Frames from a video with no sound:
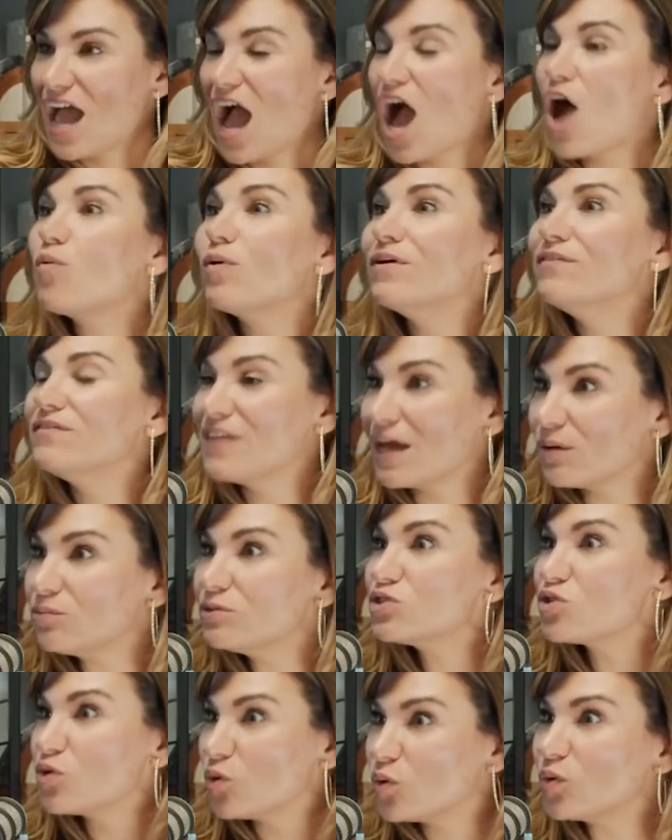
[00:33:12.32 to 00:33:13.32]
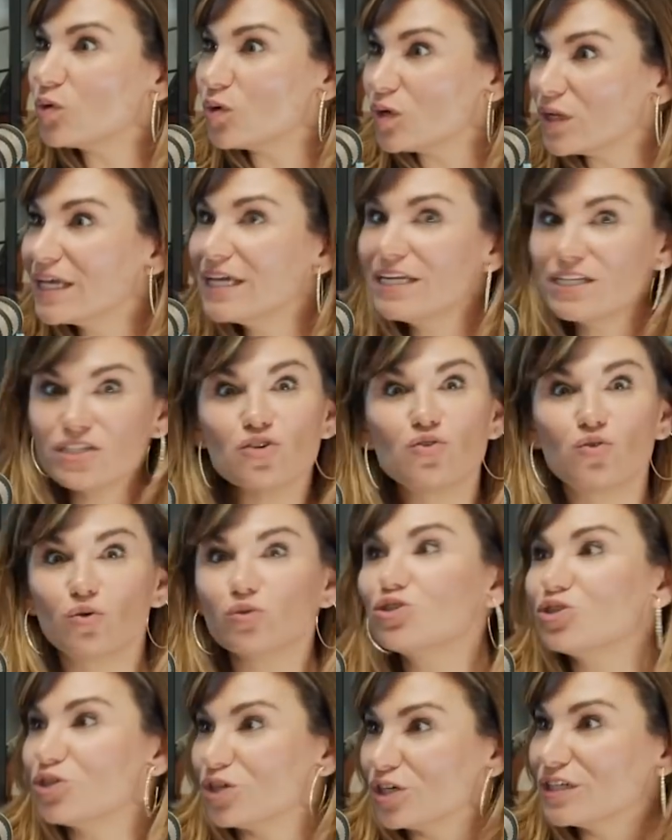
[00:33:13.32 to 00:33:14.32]
Oh, wait, that one's cool. It is a cool
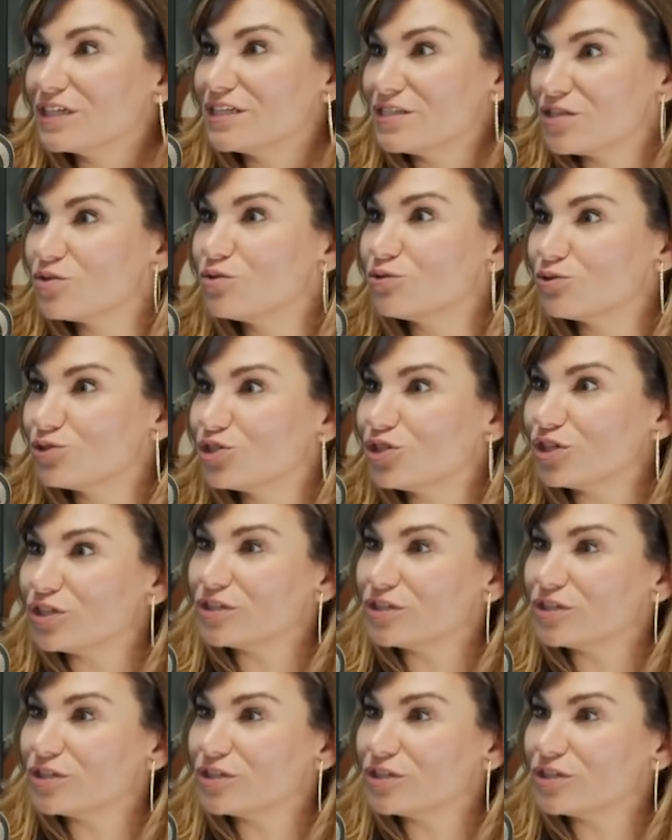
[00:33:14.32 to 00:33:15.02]
shirt. It's a cool shirt.